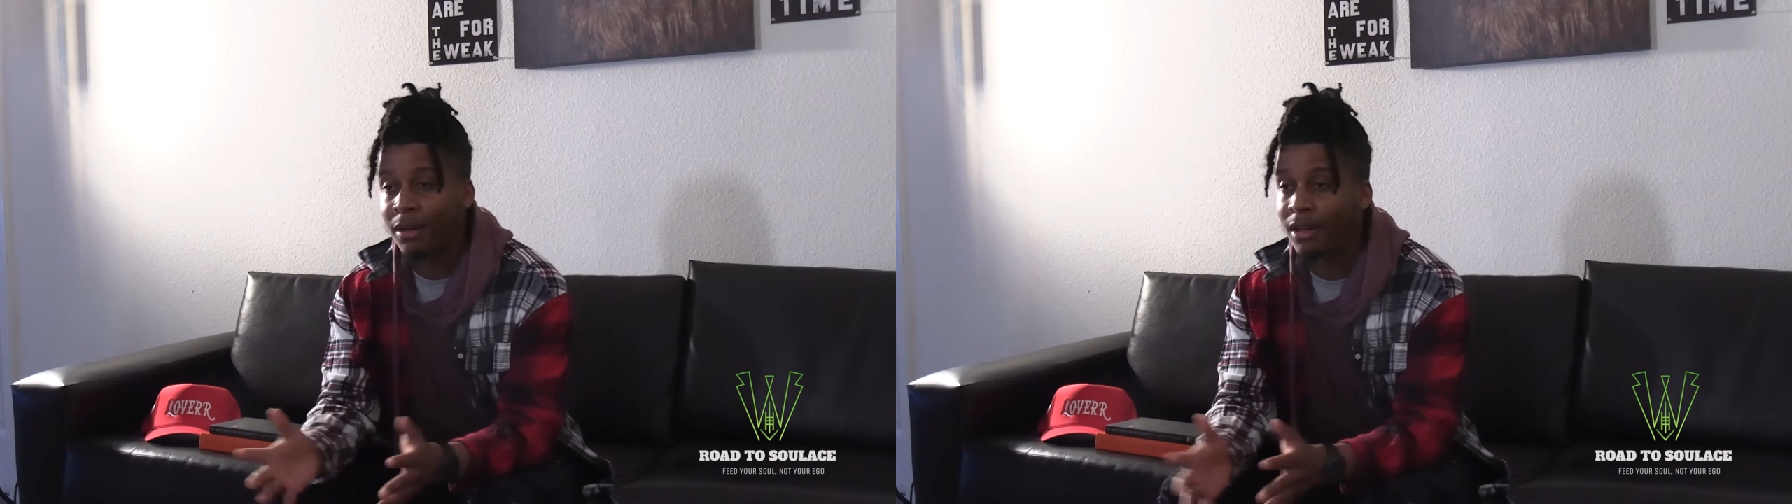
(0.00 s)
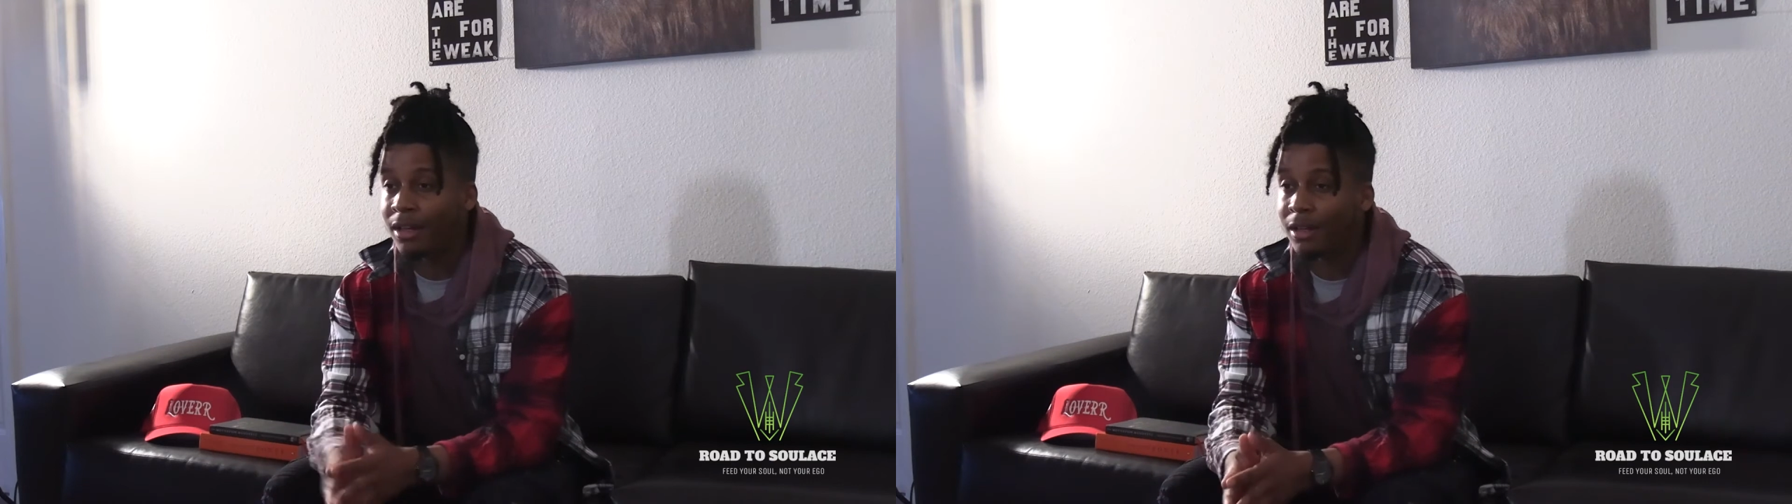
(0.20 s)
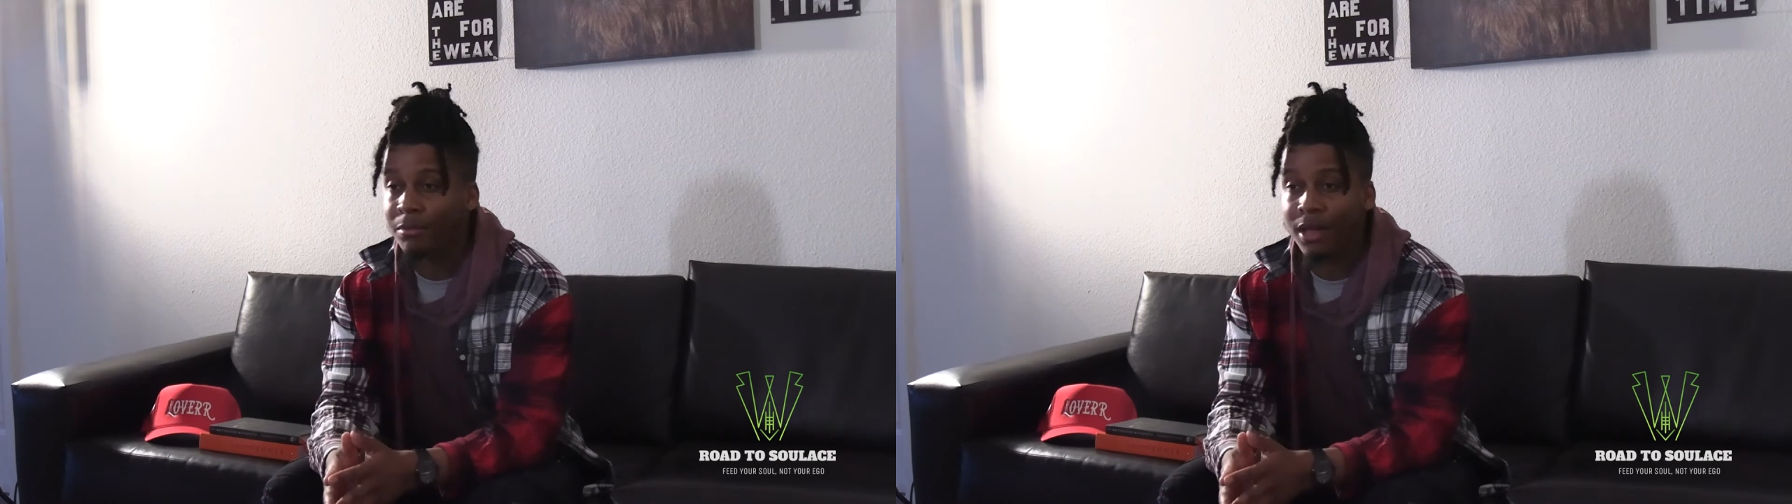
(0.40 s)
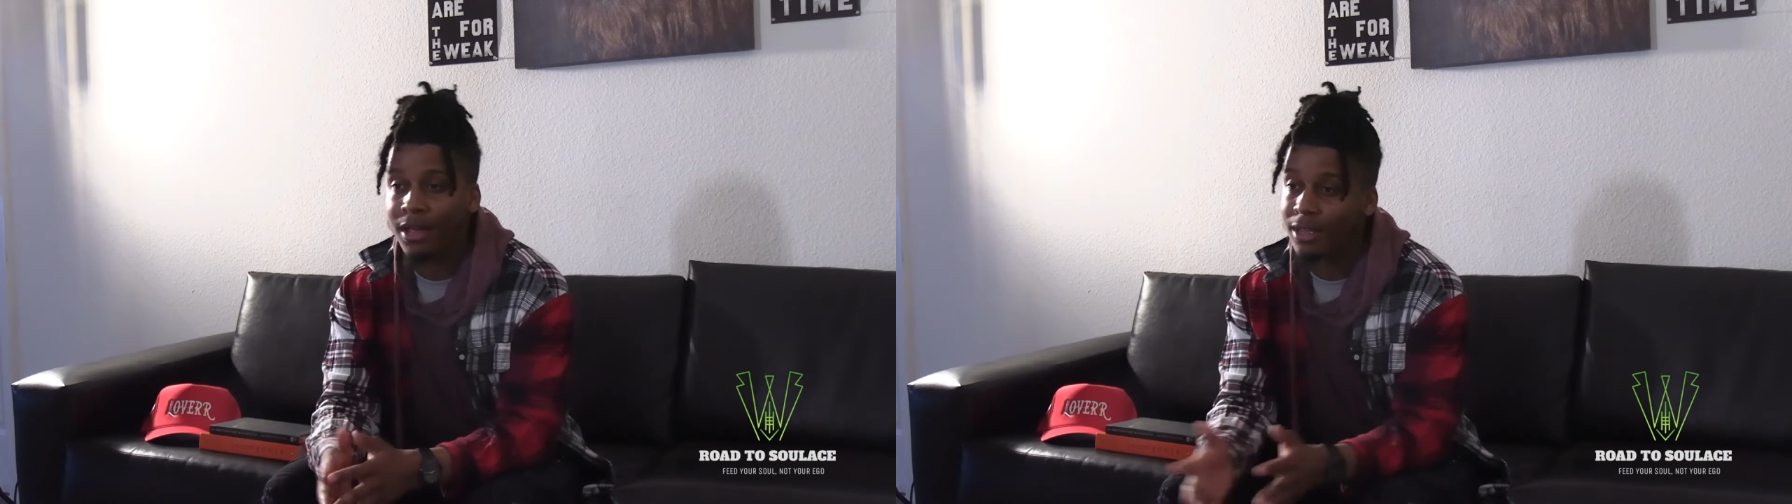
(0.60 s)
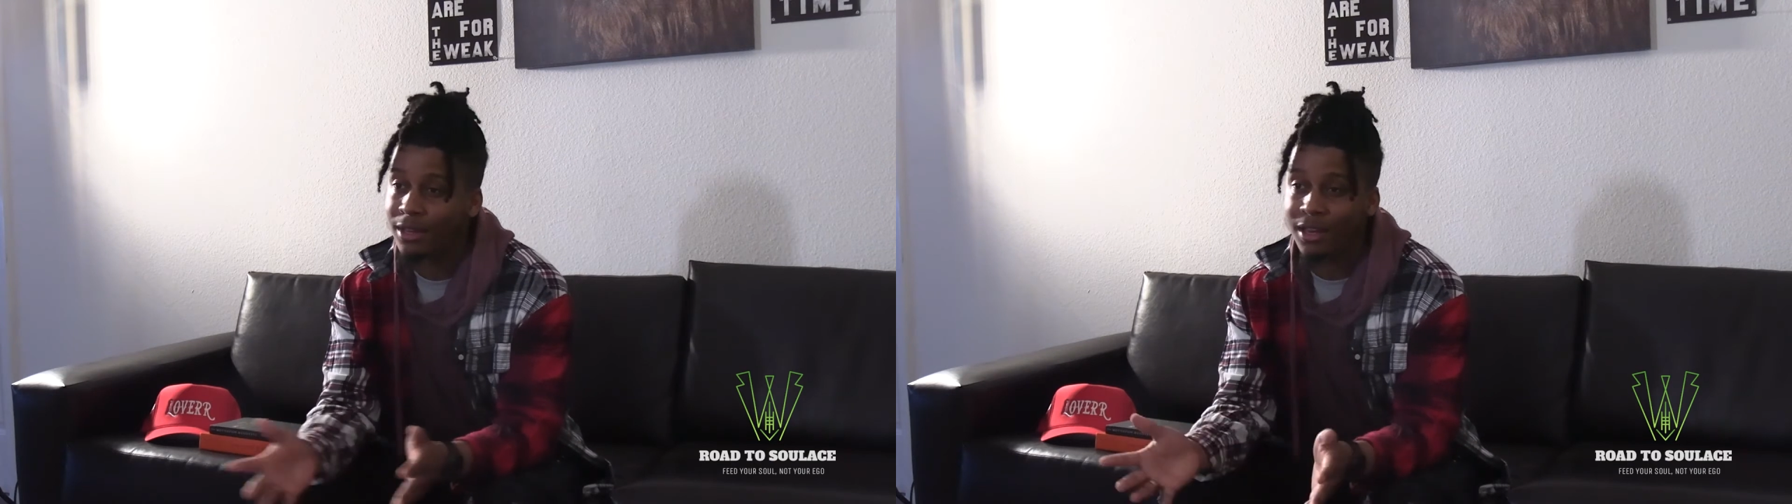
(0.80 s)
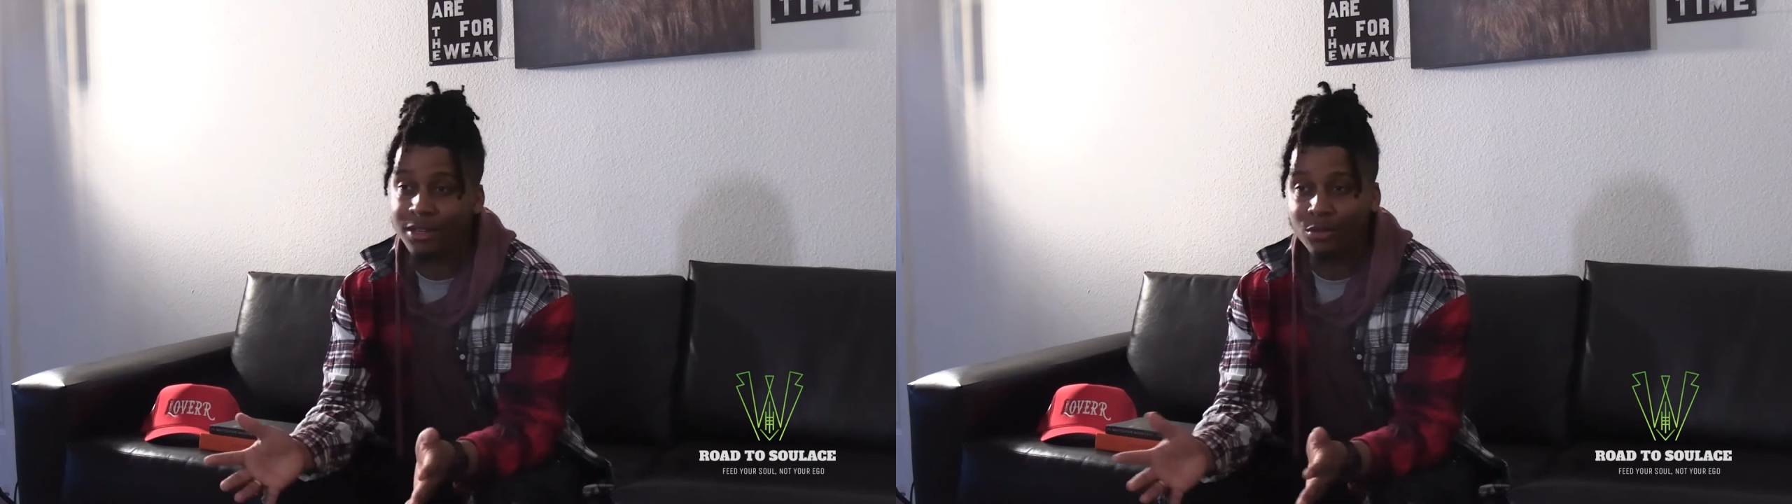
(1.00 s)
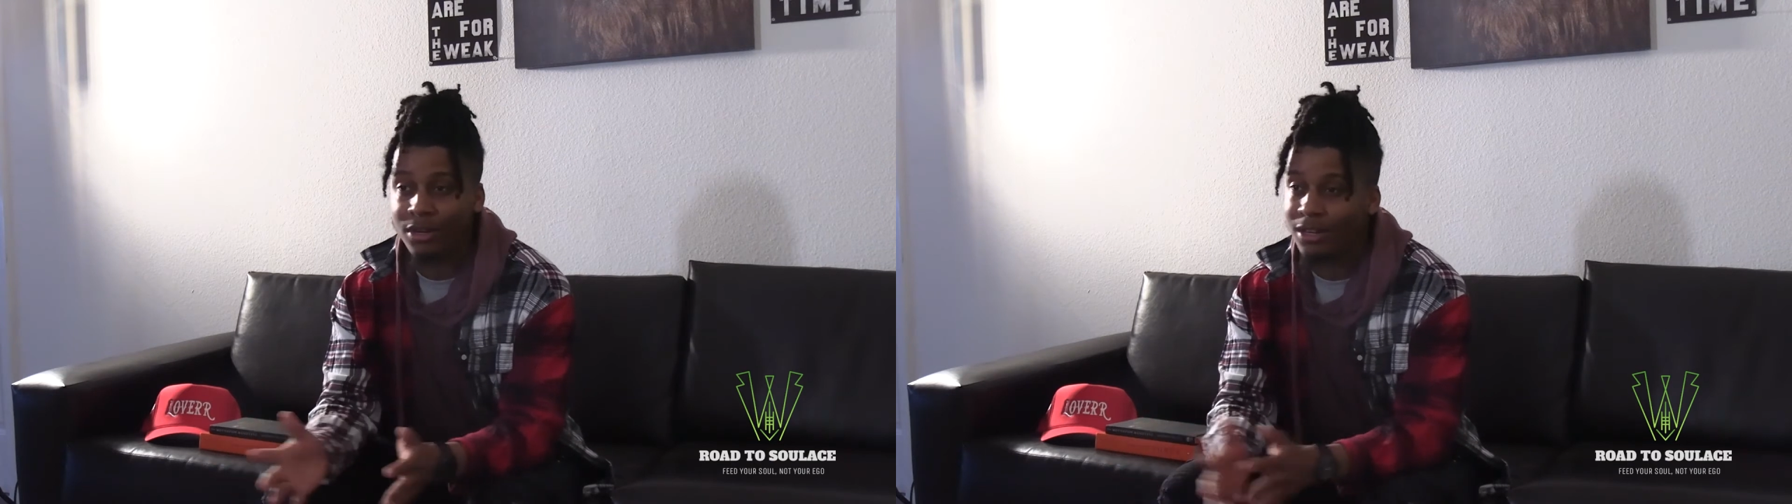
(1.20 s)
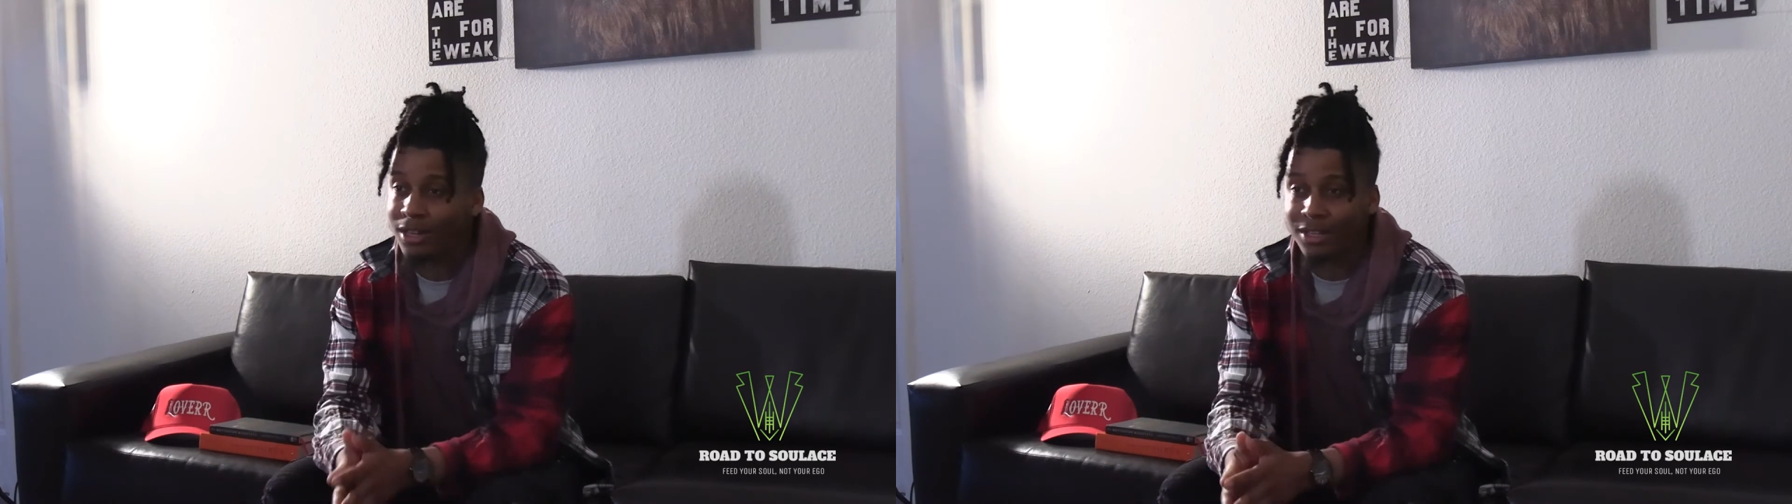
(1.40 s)
man, I'm like, it is
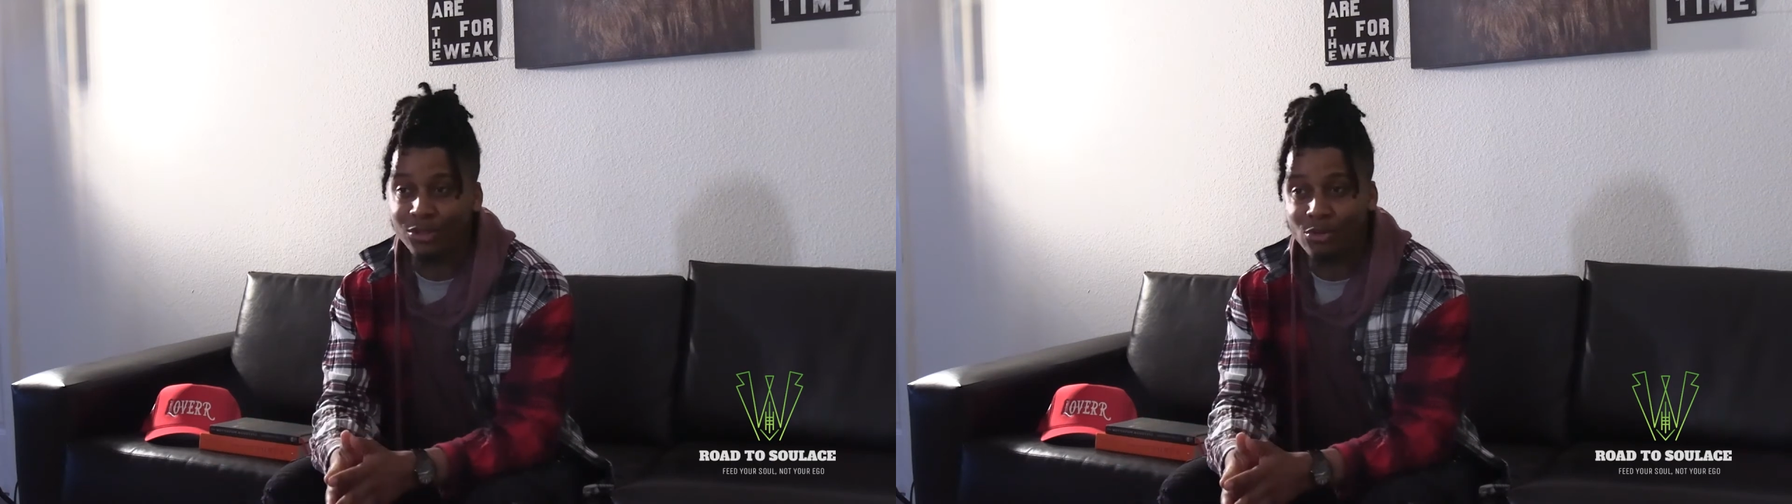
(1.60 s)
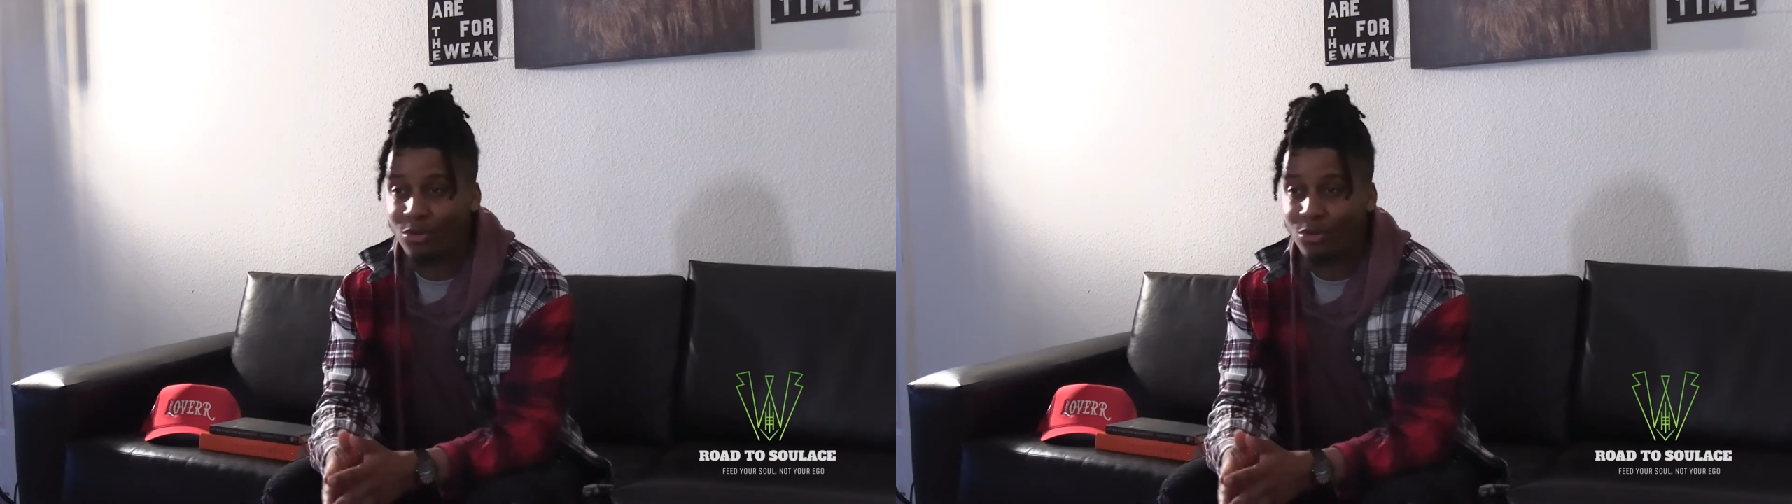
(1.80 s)
what it is.